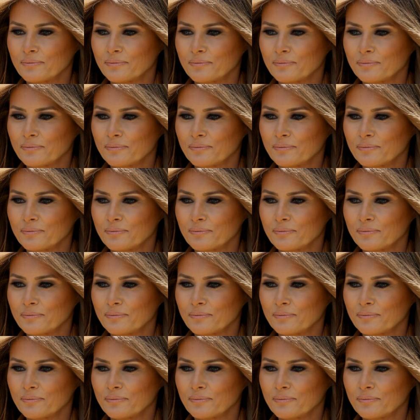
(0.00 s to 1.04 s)

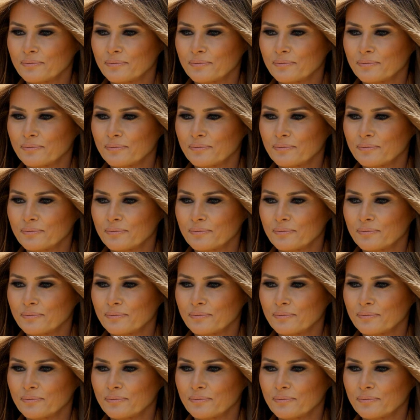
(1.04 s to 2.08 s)

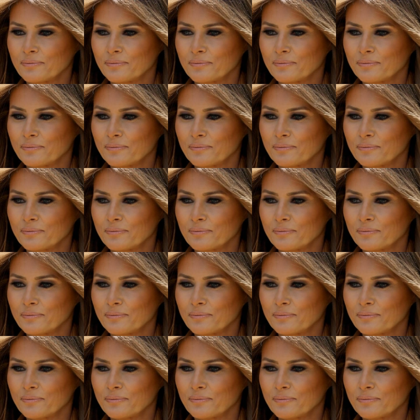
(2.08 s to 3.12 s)

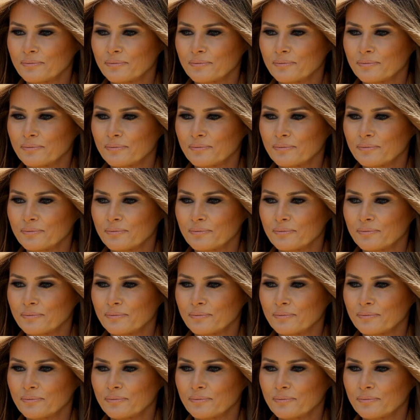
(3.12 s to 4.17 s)

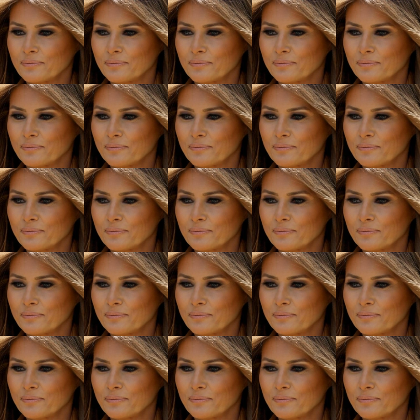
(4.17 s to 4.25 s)
This is a still picture; no speech is visible.